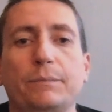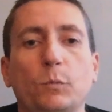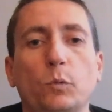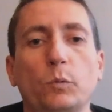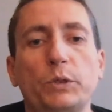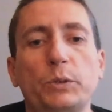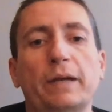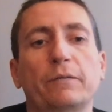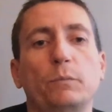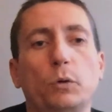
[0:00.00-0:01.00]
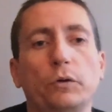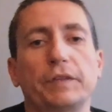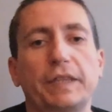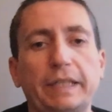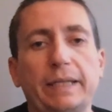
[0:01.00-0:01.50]
when you have more of a
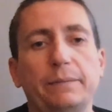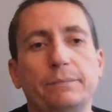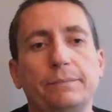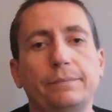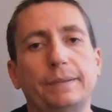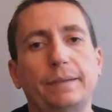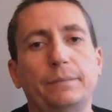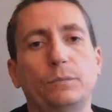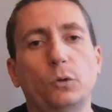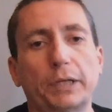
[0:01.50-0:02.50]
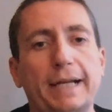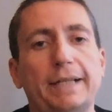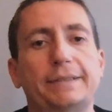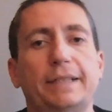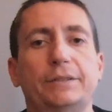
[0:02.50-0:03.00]
theme and more content